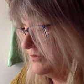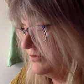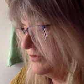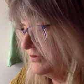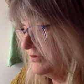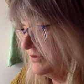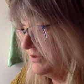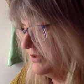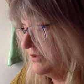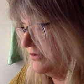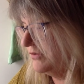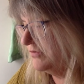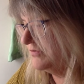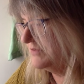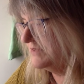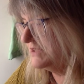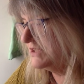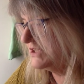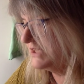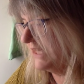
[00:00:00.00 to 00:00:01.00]
through the
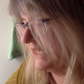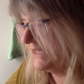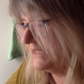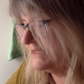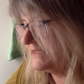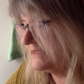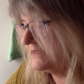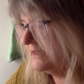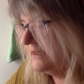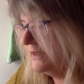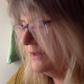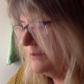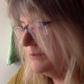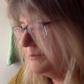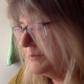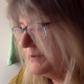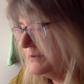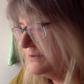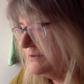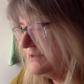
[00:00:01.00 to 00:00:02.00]
orphanage gates,
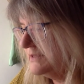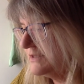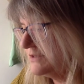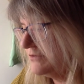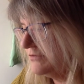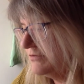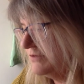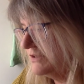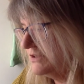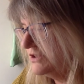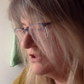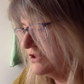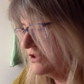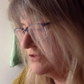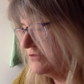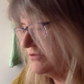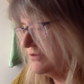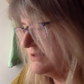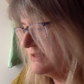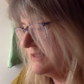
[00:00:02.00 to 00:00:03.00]
boots crunched
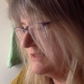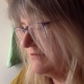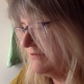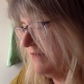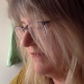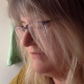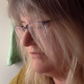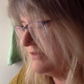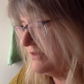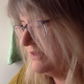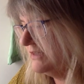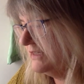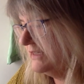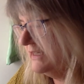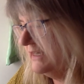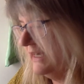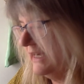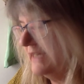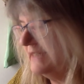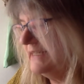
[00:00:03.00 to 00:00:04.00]
across the gravel,
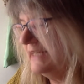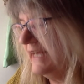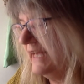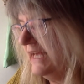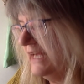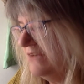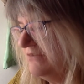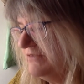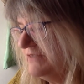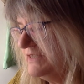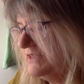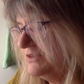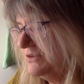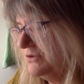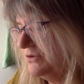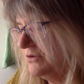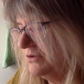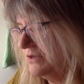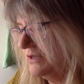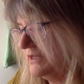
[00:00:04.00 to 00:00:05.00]
and a heavy
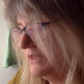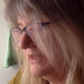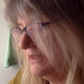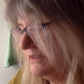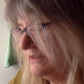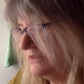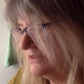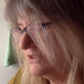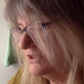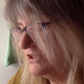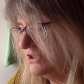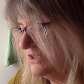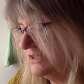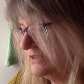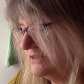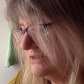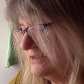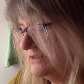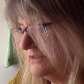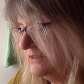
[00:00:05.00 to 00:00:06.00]
door clunked
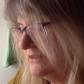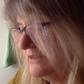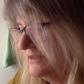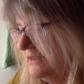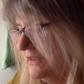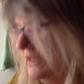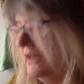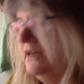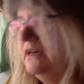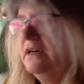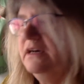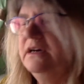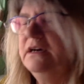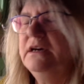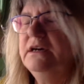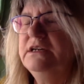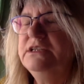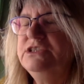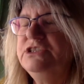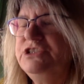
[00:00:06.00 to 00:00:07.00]
shut.
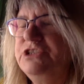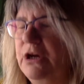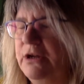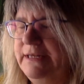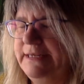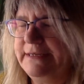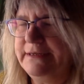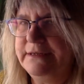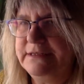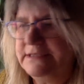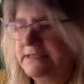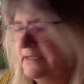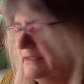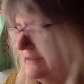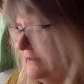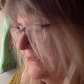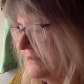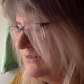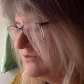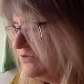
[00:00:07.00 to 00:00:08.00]
"Jolly good,
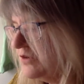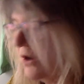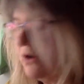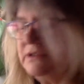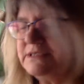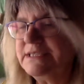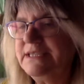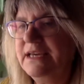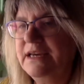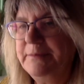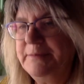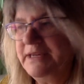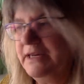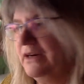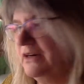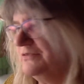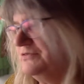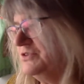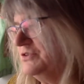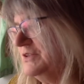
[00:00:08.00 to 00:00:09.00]
they're not coming
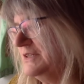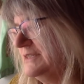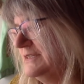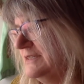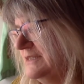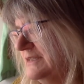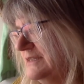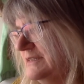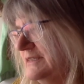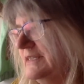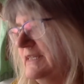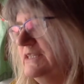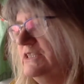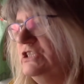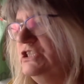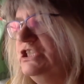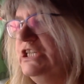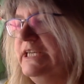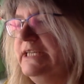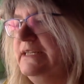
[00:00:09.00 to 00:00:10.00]
after us," said
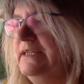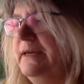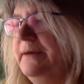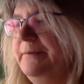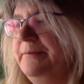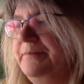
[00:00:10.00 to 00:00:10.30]
Gin.